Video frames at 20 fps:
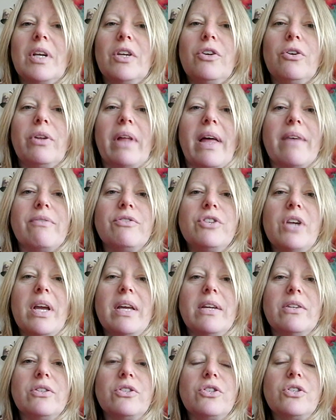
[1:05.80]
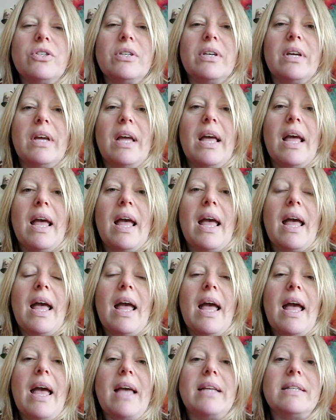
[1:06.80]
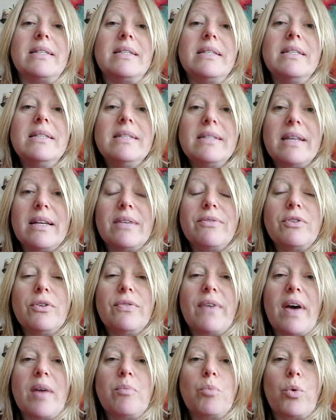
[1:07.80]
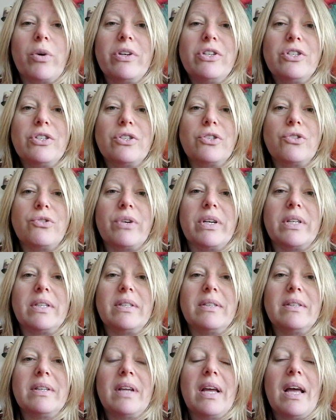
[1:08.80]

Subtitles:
your life changed. And since then, if you've had more children,